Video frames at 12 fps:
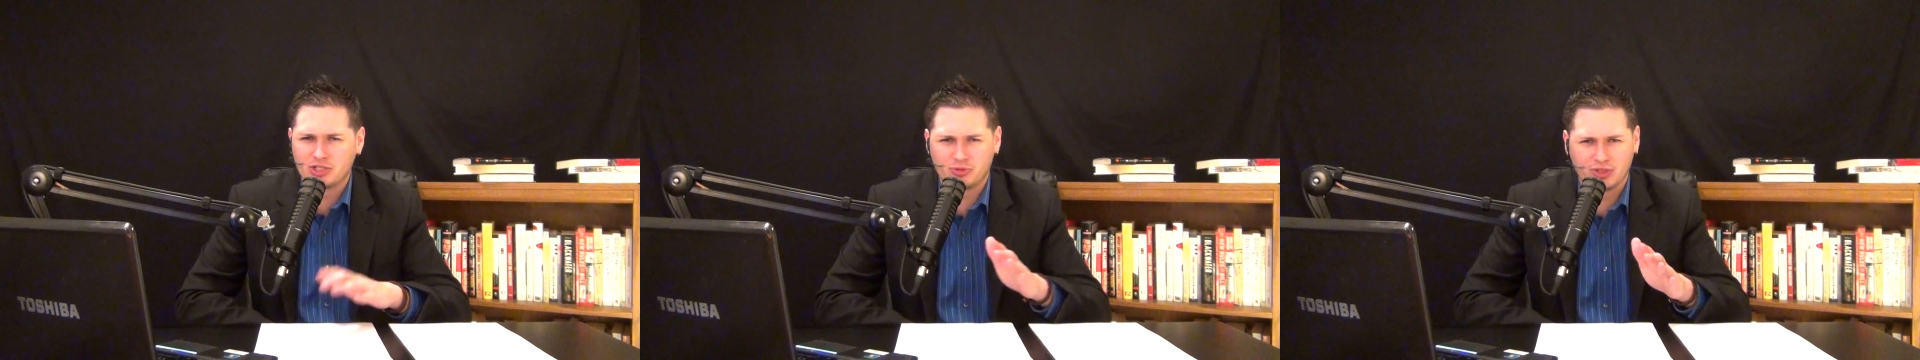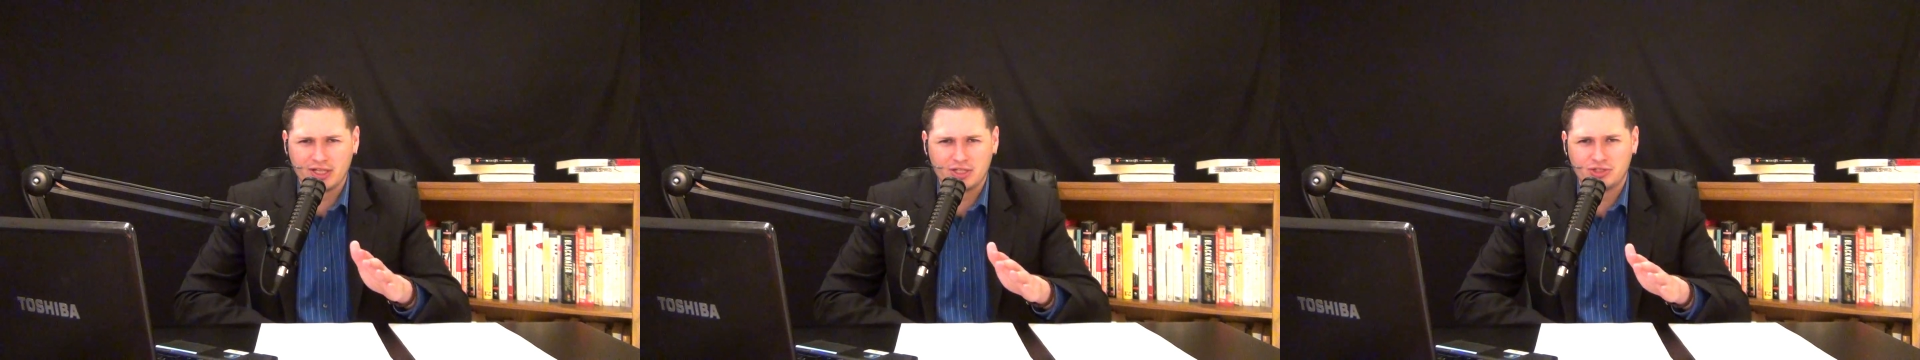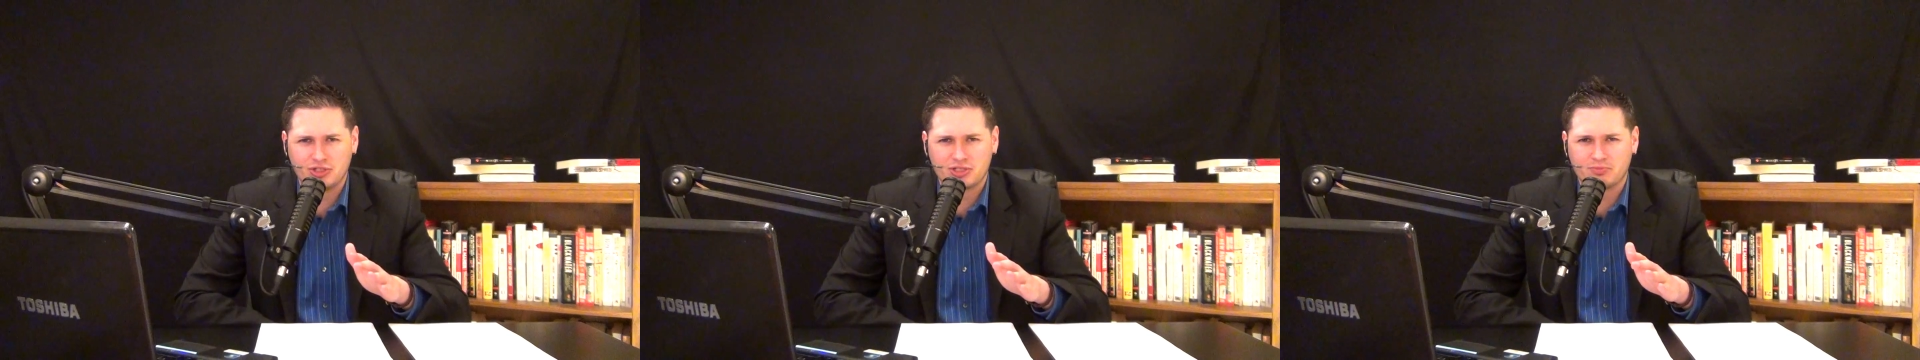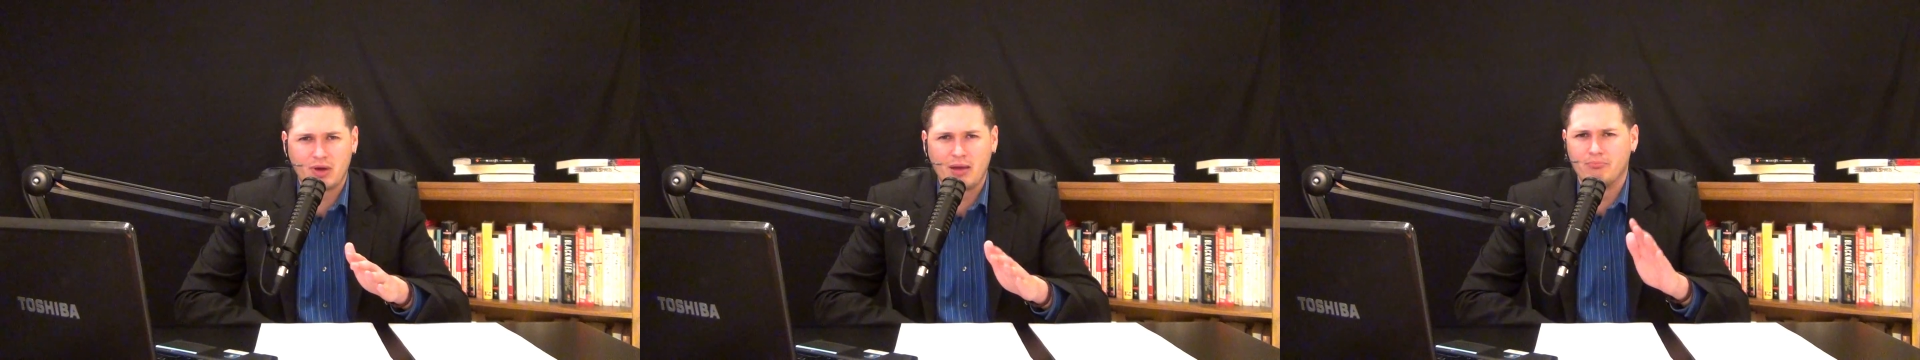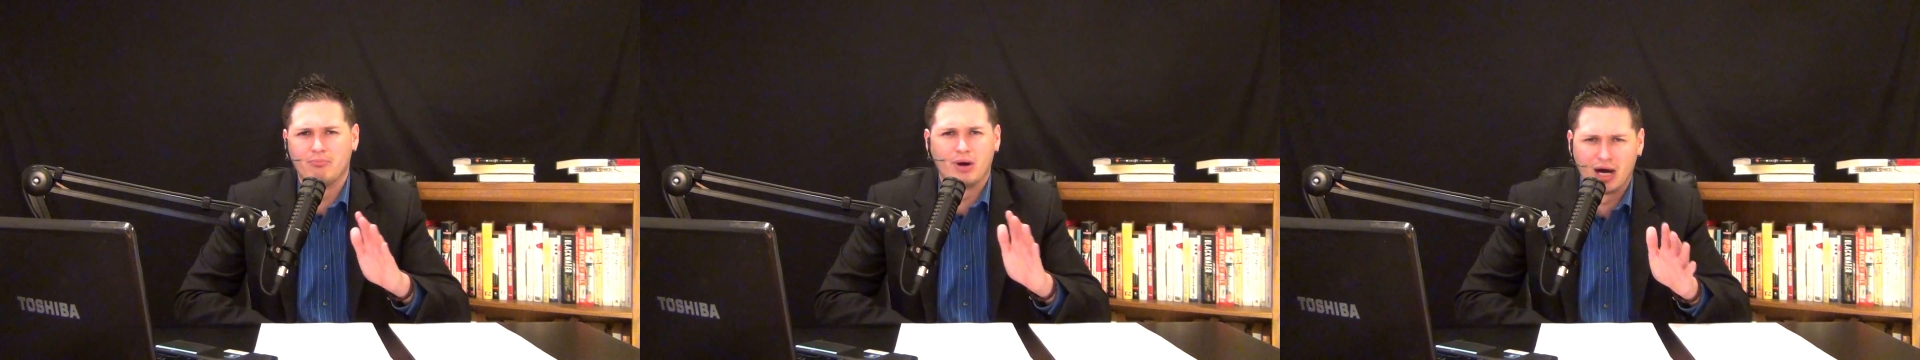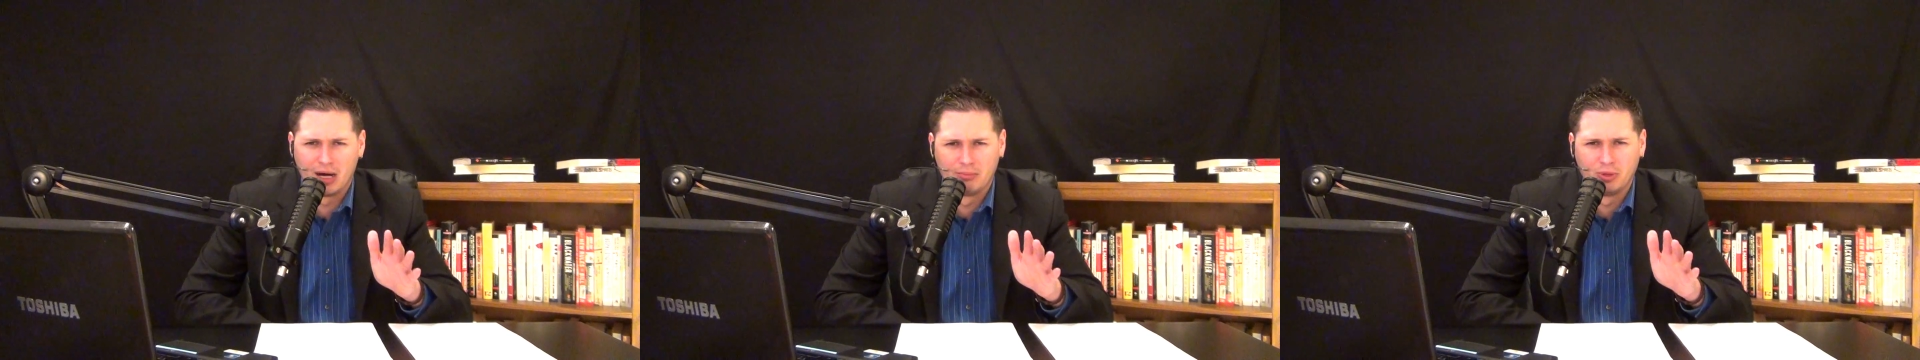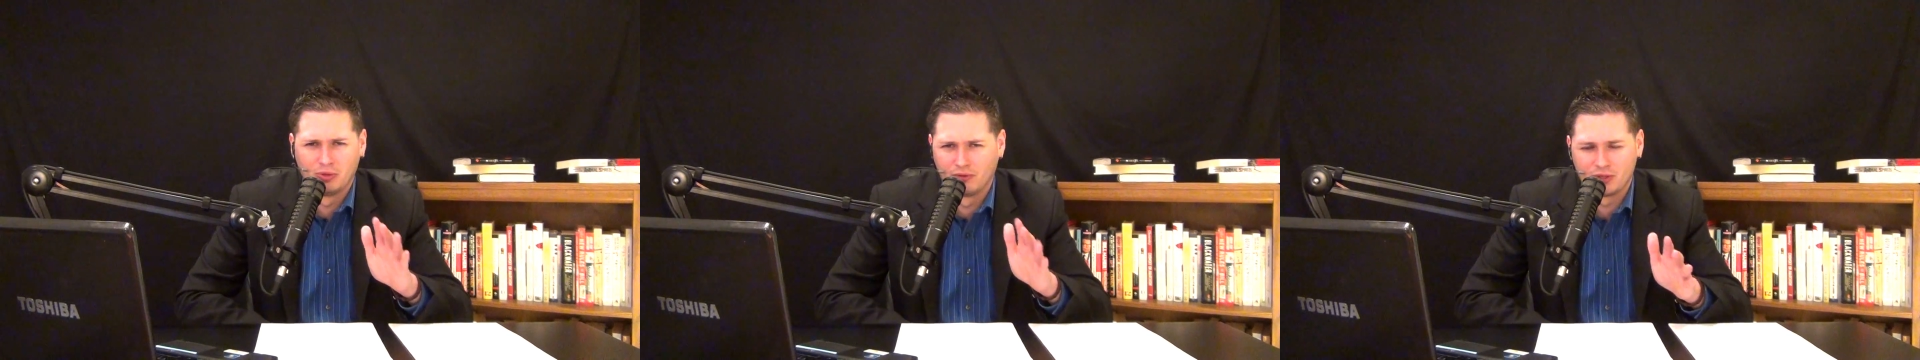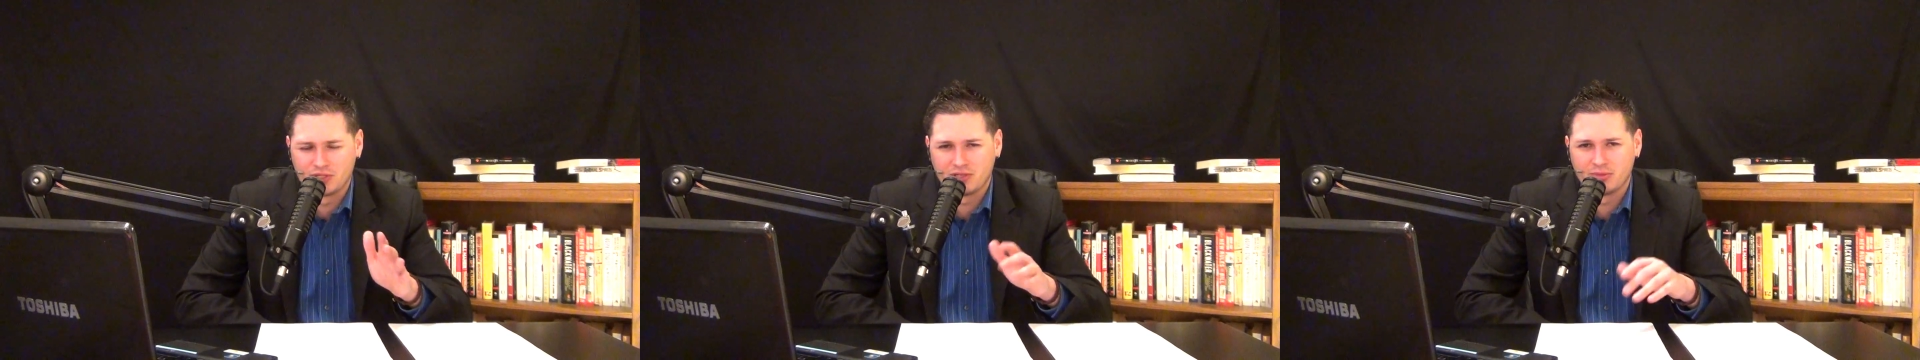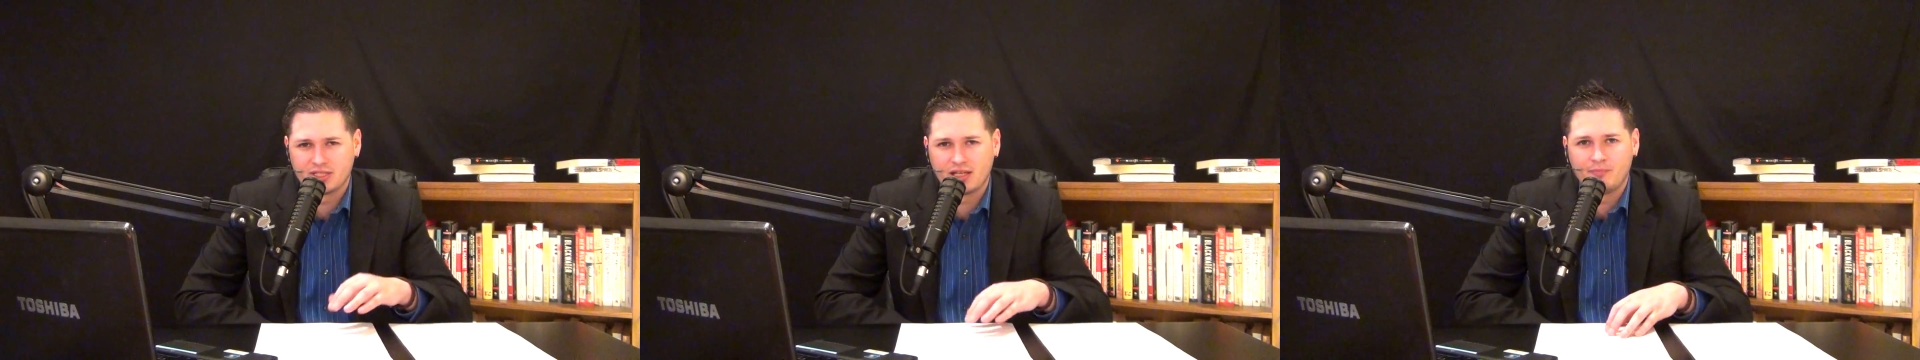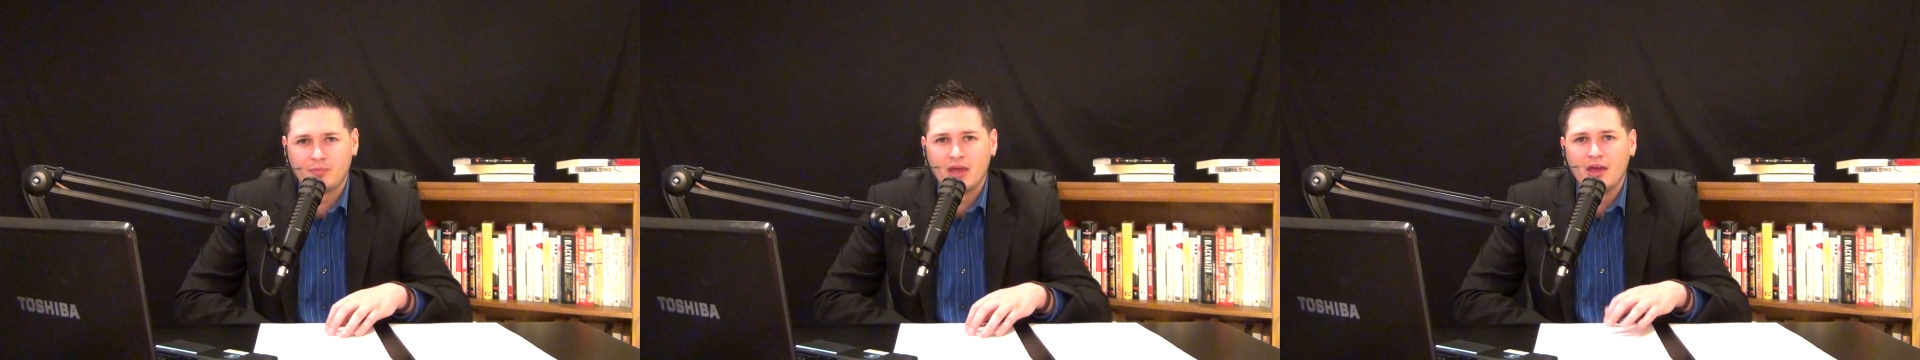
It's like just my mom who refers to him as that.